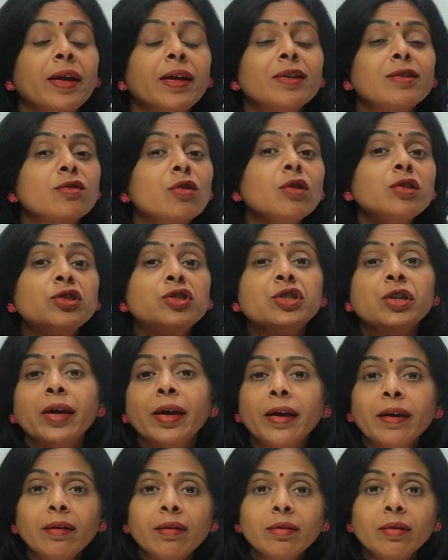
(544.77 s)
It's not
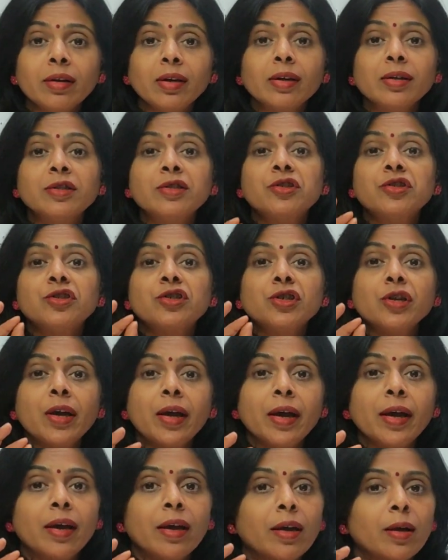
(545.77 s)
chair, it's
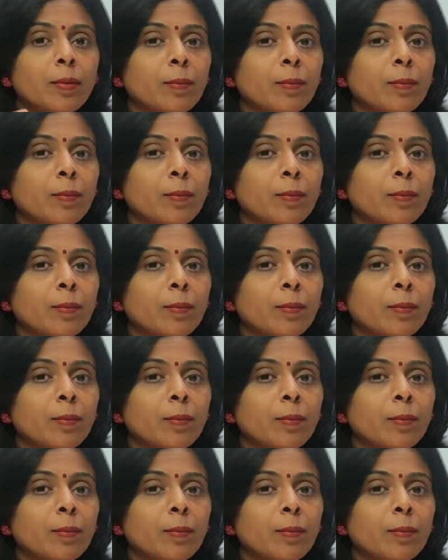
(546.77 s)
chair.